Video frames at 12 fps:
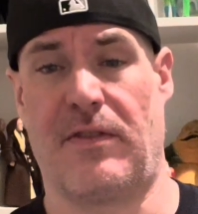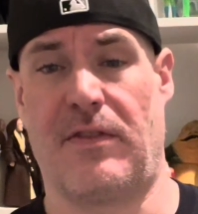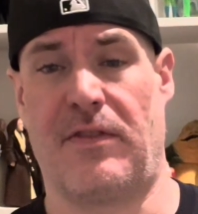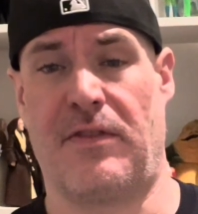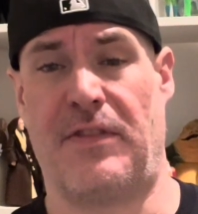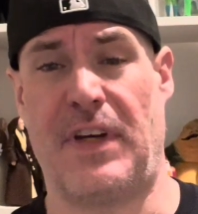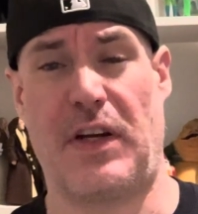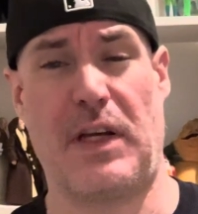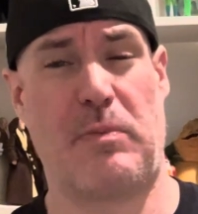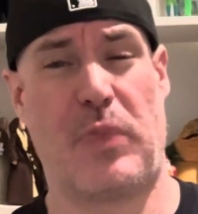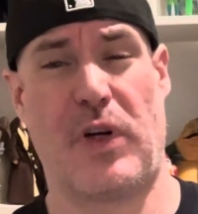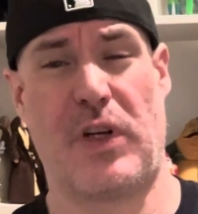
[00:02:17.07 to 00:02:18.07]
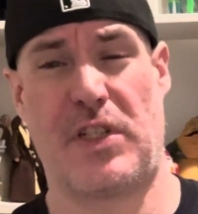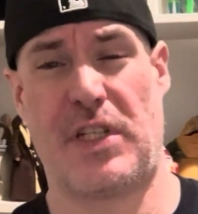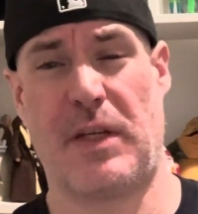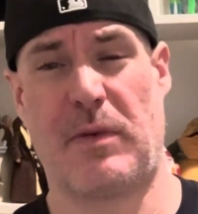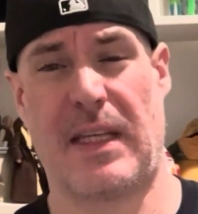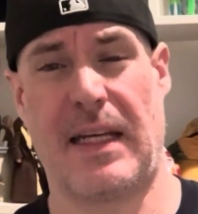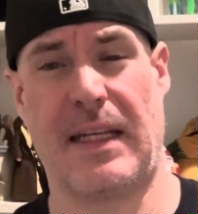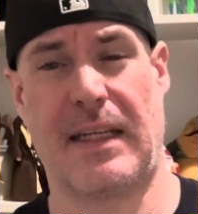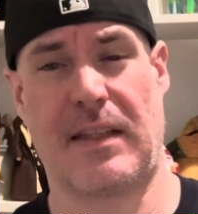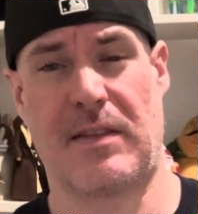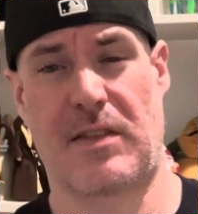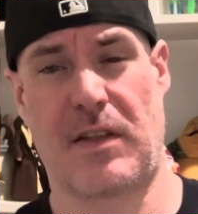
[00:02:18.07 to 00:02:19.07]
very pushy with any
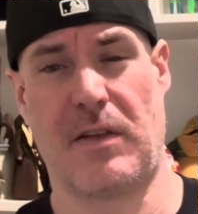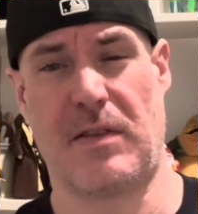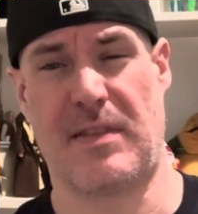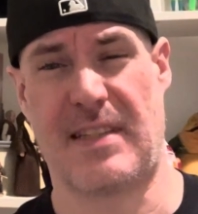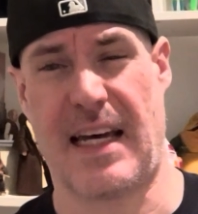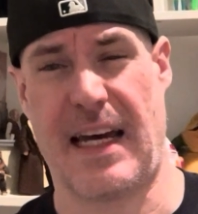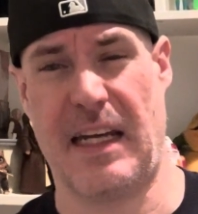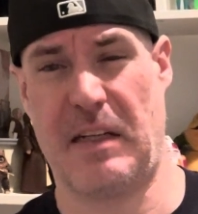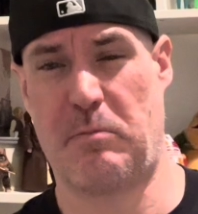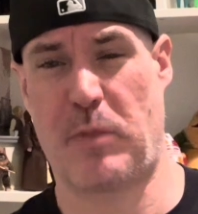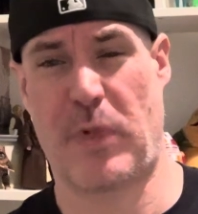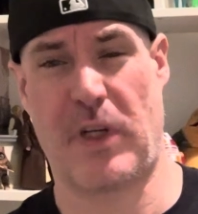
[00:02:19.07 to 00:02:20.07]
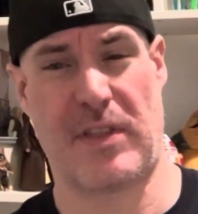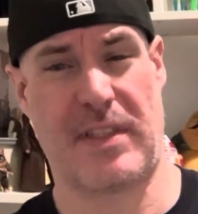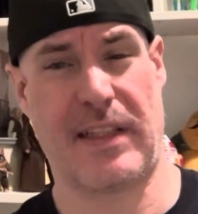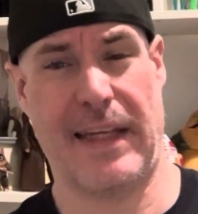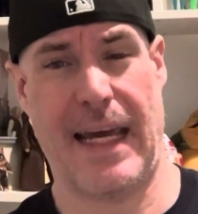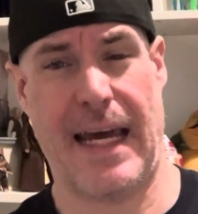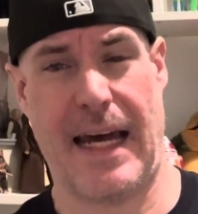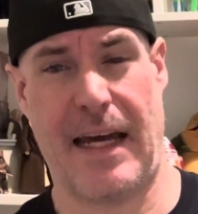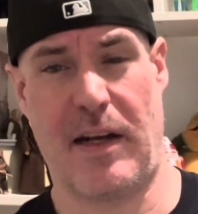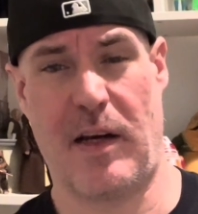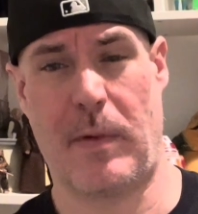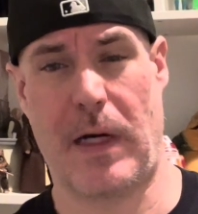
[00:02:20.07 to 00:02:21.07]
concerns I personally
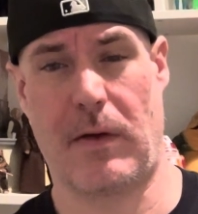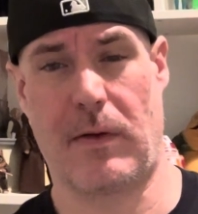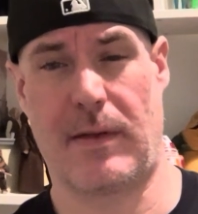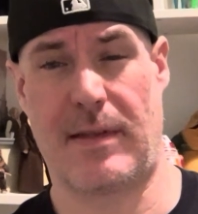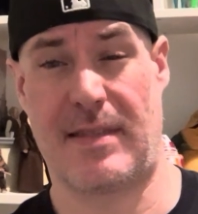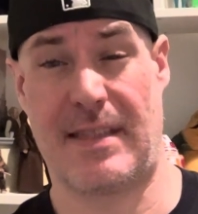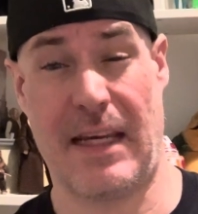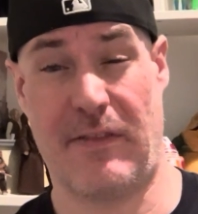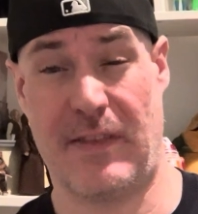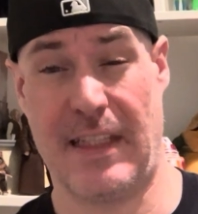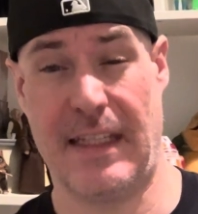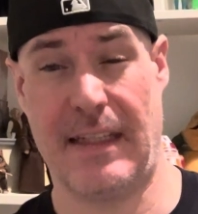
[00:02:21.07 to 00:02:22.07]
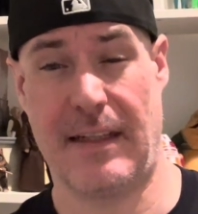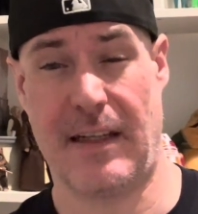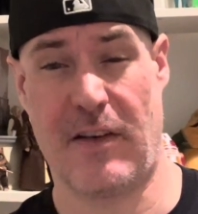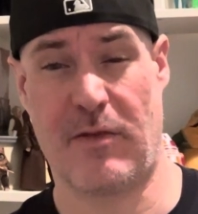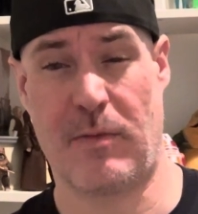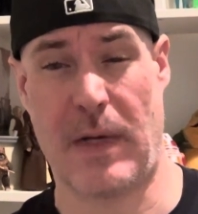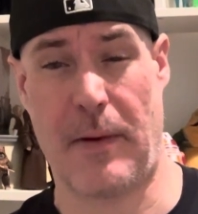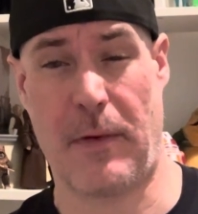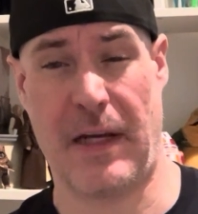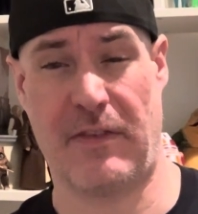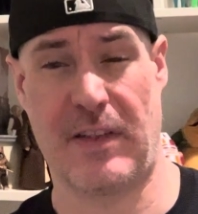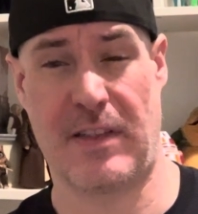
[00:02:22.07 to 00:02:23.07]
had about the safety of my
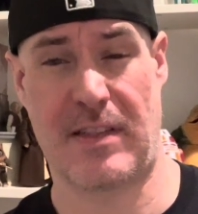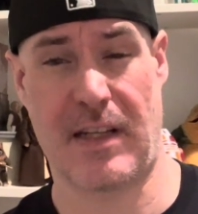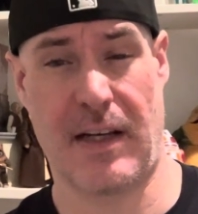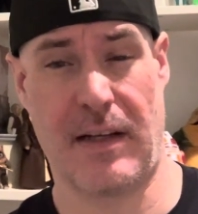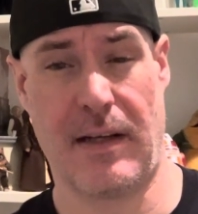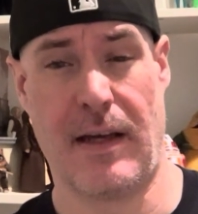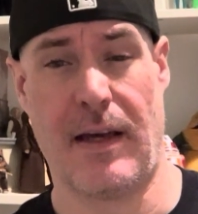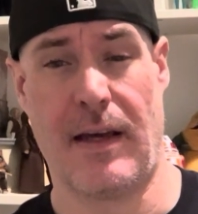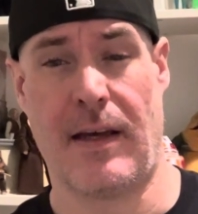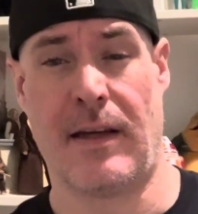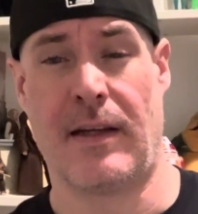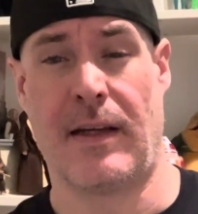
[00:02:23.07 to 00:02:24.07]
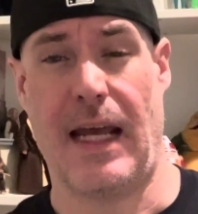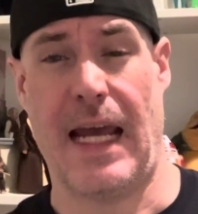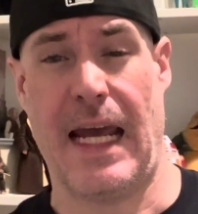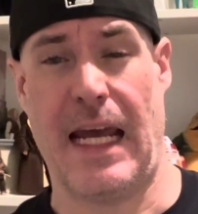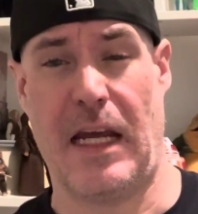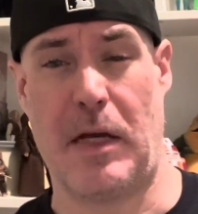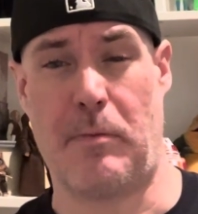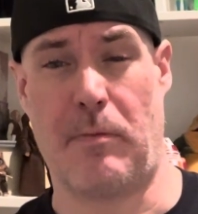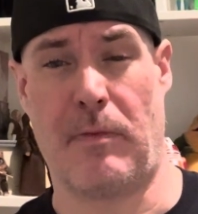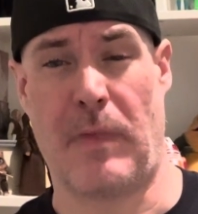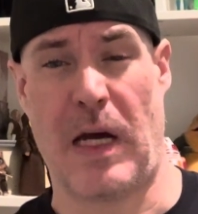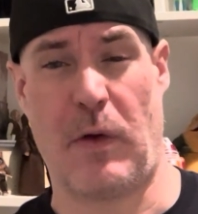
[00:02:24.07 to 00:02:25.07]
wife and son. And
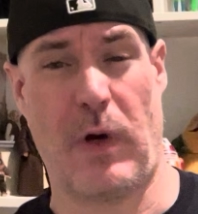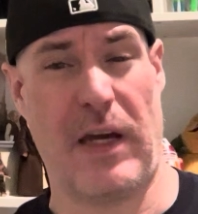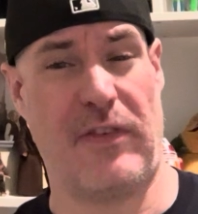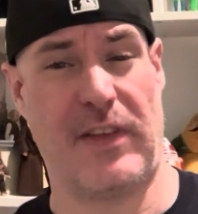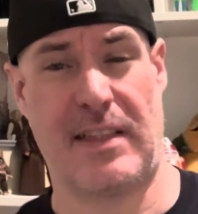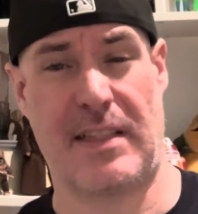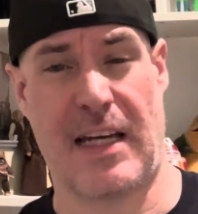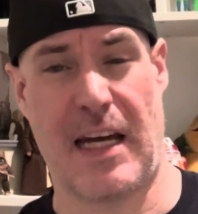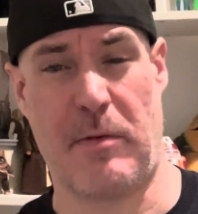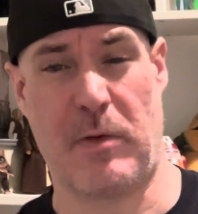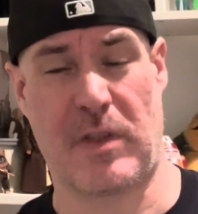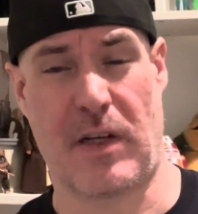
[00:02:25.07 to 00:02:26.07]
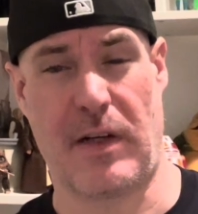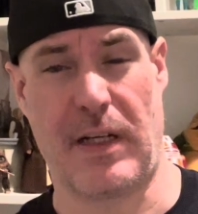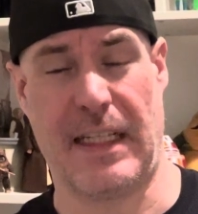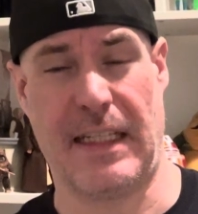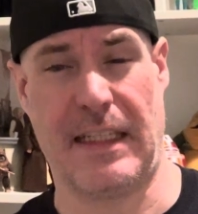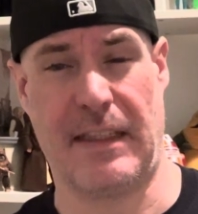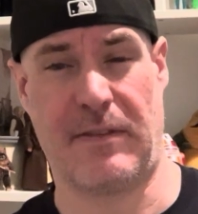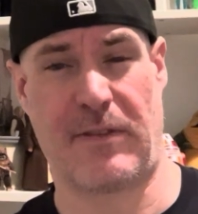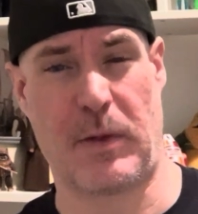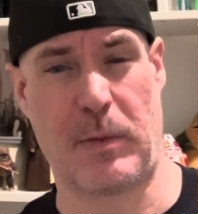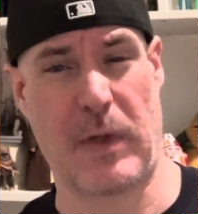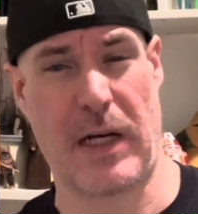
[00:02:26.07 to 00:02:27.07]
my wife at the time was already,
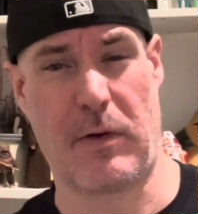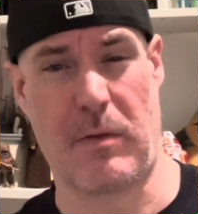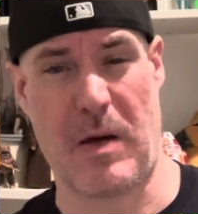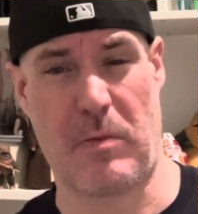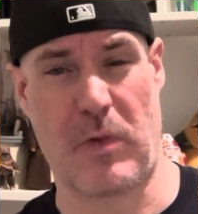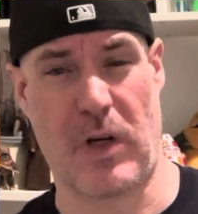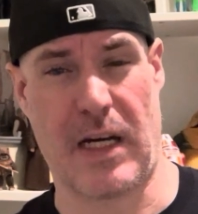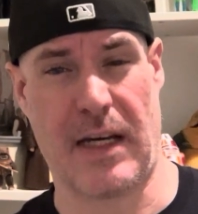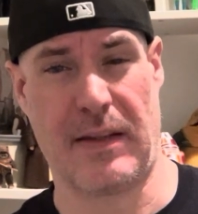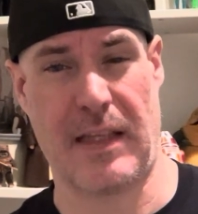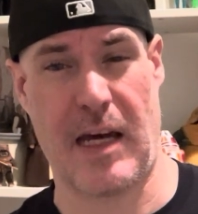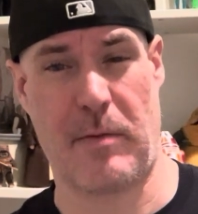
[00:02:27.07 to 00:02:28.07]
from what I remember, on the